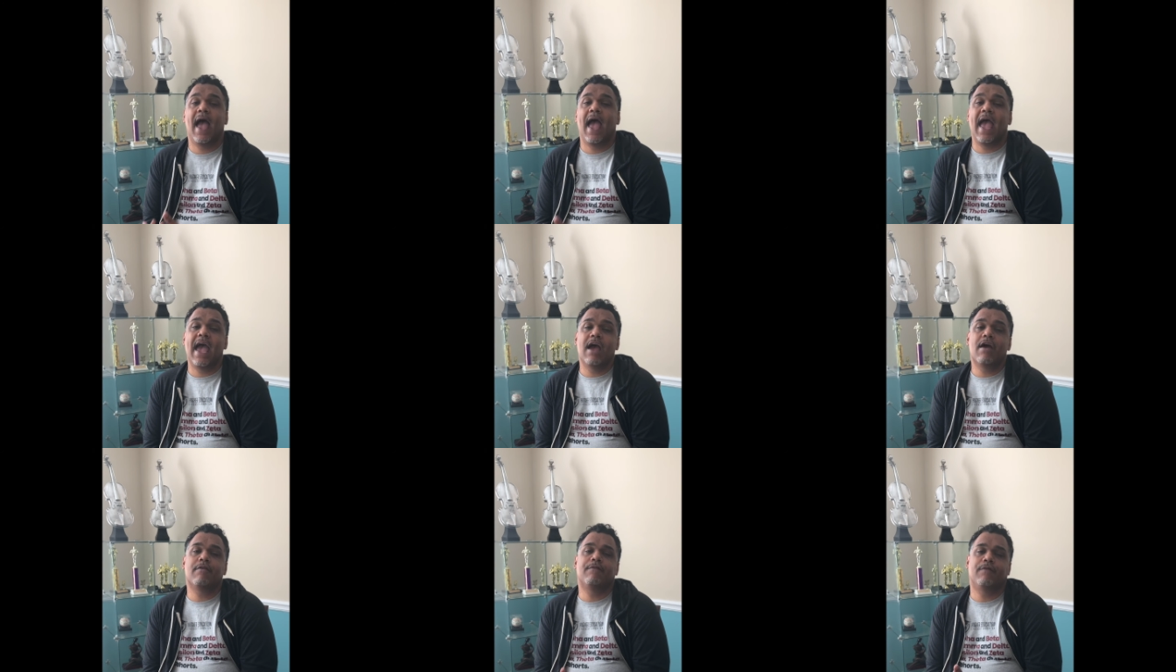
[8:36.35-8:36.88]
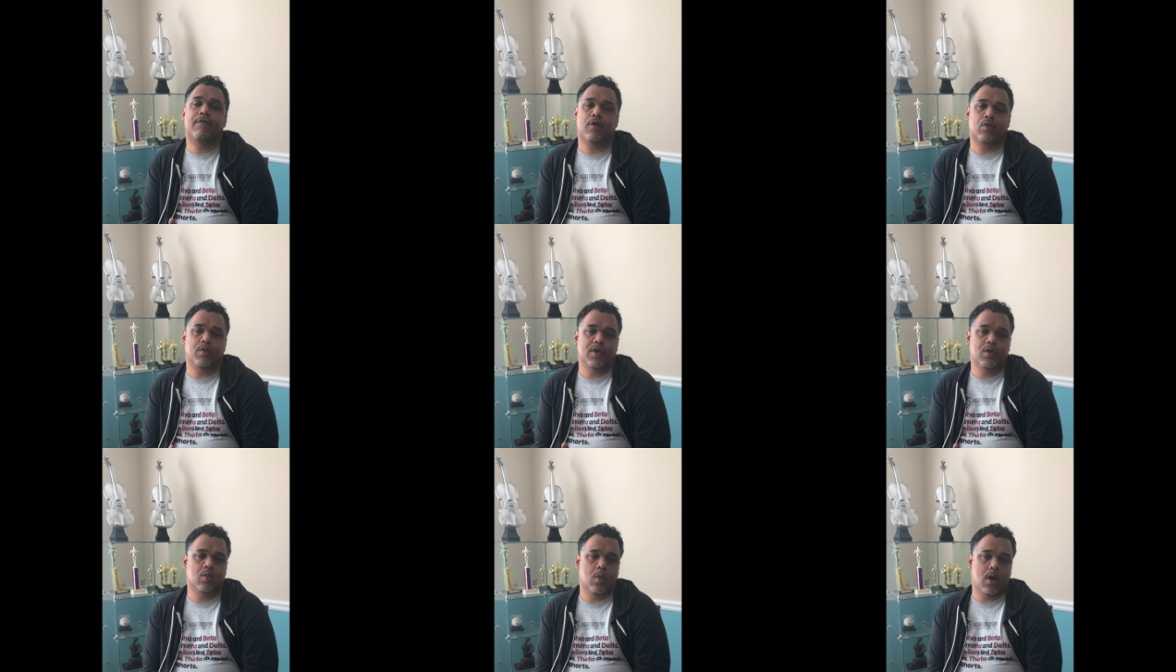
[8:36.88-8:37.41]

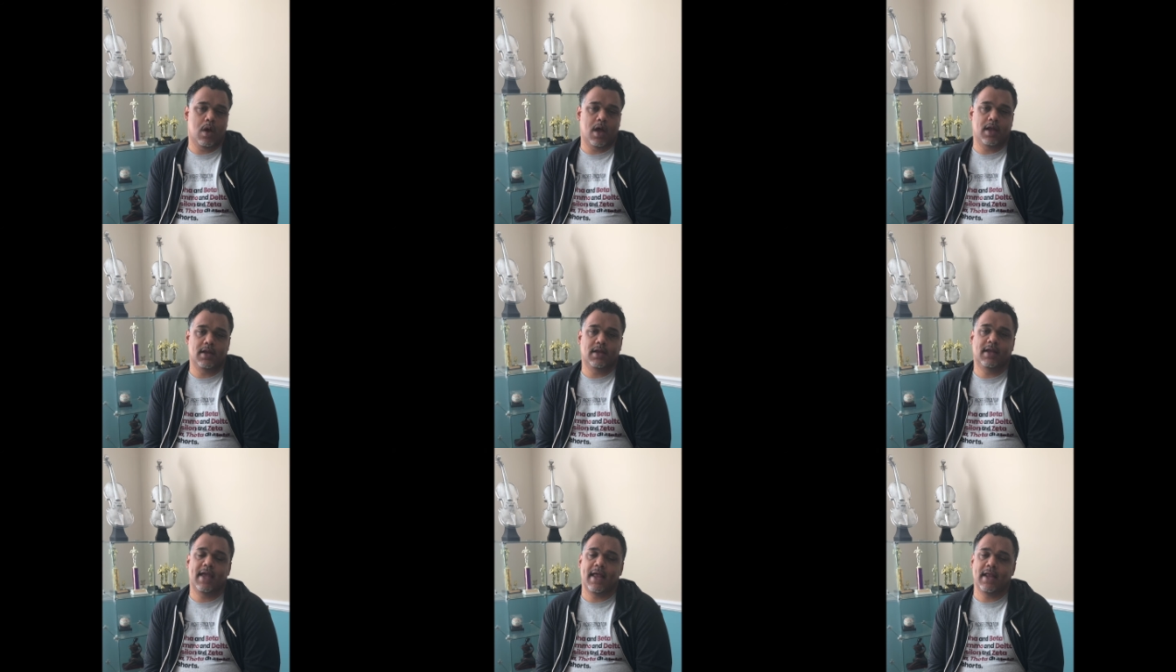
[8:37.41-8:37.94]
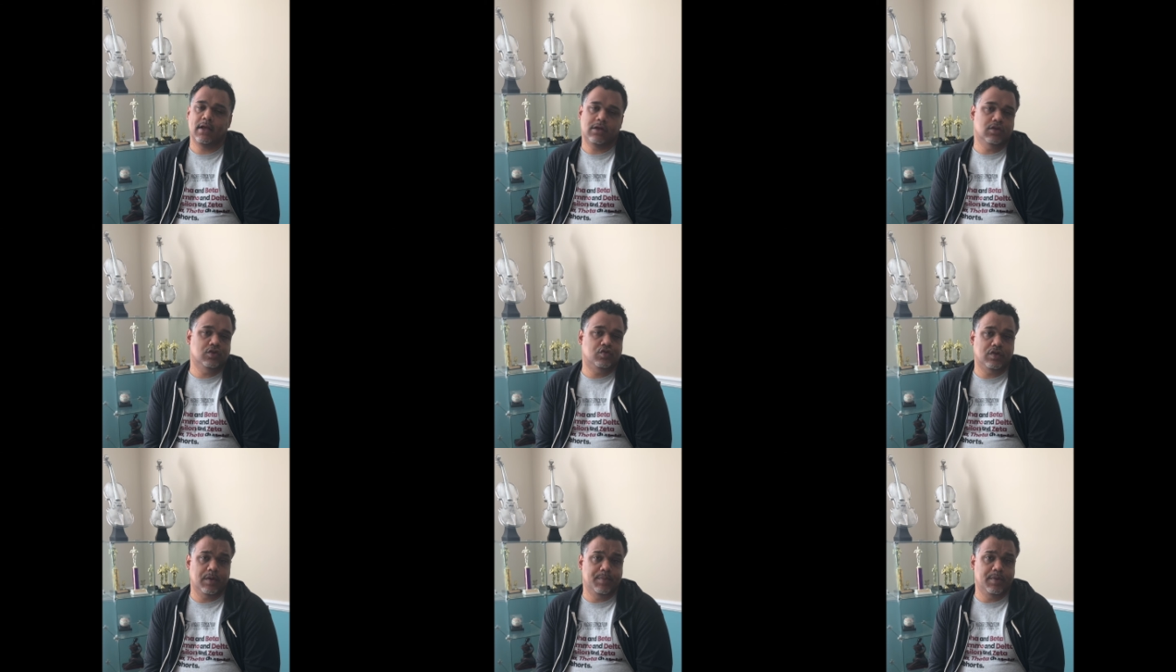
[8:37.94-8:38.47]
Everyone can
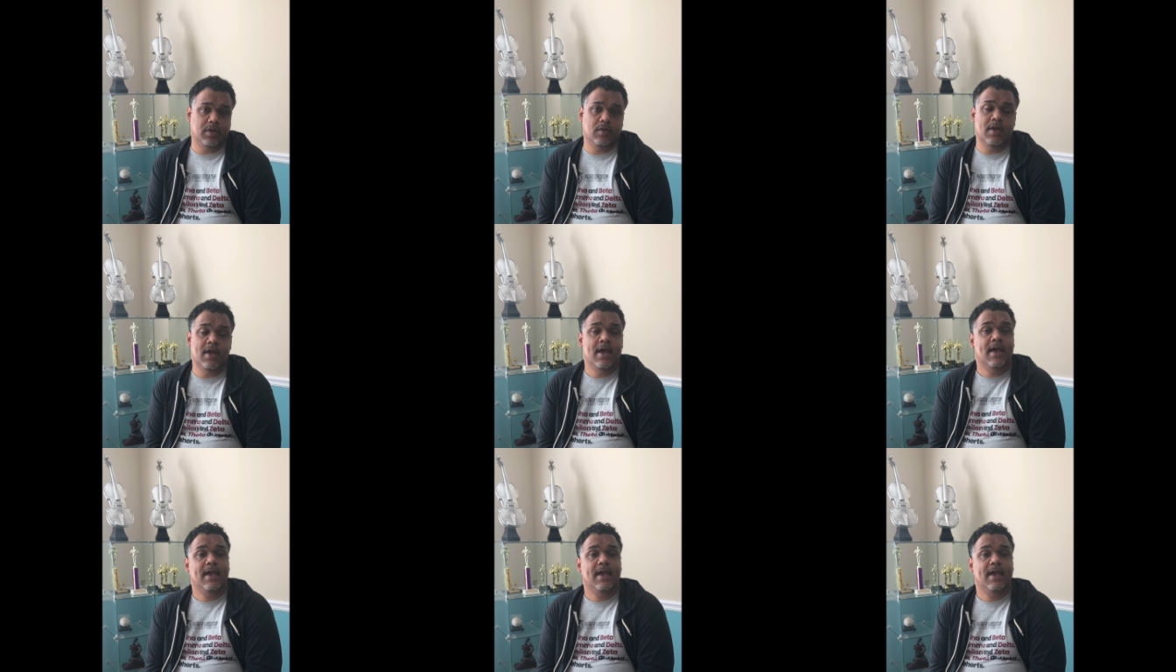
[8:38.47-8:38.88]
contribute.